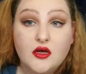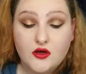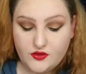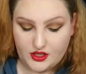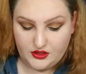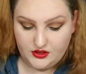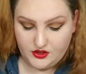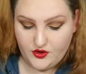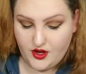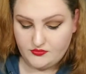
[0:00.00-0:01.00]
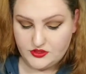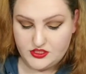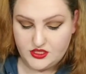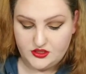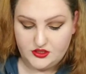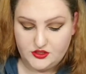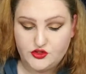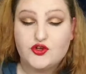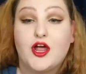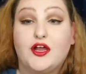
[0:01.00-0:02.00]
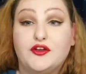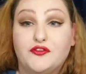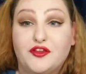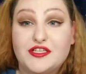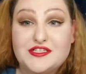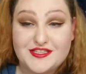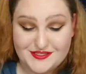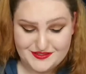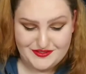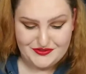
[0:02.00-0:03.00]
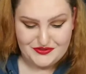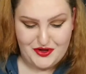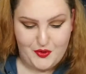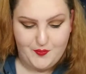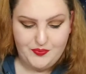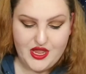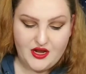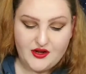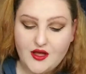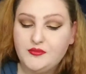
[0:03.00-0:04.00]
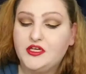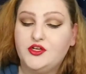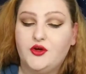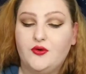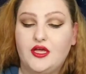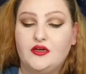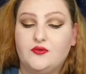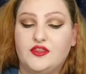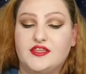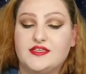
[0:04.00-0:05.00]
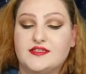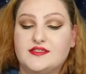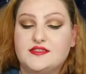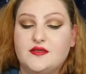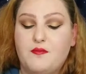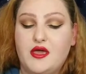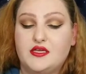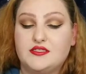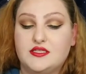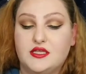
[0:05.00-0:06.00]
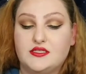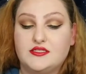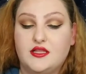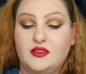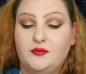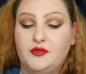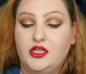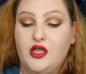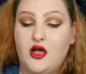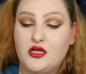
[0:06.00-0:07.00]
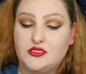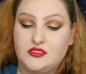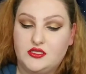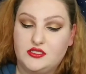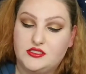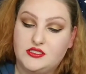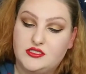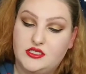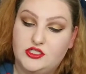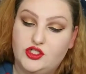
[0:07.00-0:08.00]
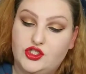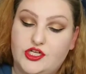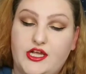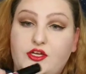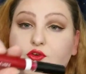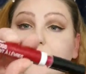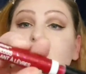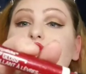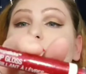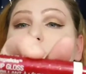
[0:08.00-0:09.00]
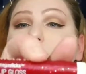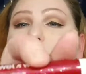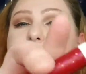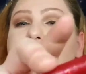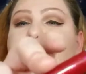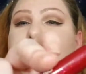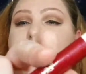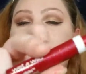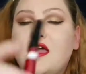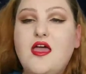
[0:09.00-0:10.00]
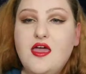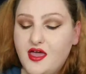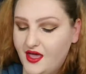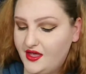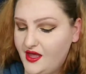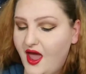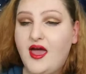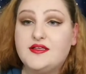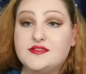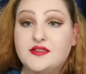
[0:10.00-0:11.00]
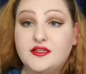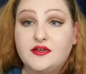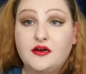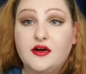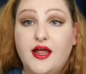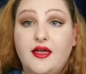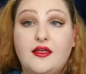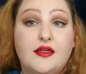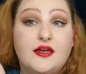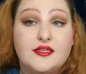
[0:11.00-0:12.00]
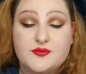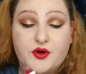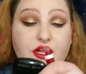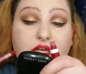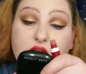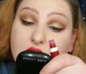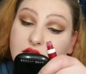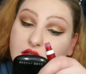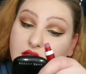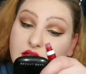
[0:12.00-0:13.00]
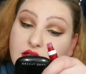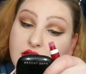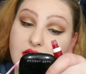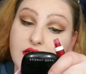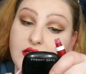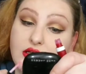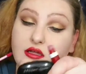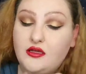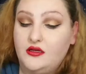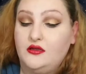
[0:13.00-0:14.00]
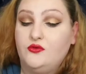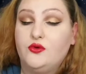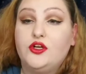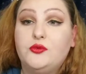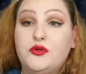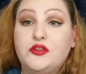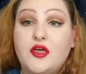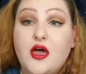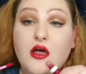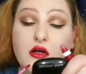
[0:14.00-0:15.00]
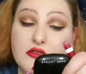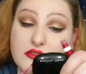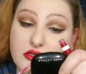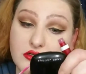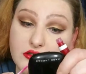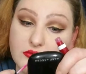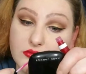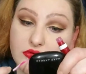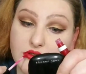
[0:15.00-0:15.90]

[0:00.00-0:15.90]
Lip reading: Okay, you know what? I'm done trying to fix this. So now I'm gonna go in with this Mega Slicks lip gloss. This is in shade Crushed Rubies. It has glitter and it's pretty. And we're gonna put that on top.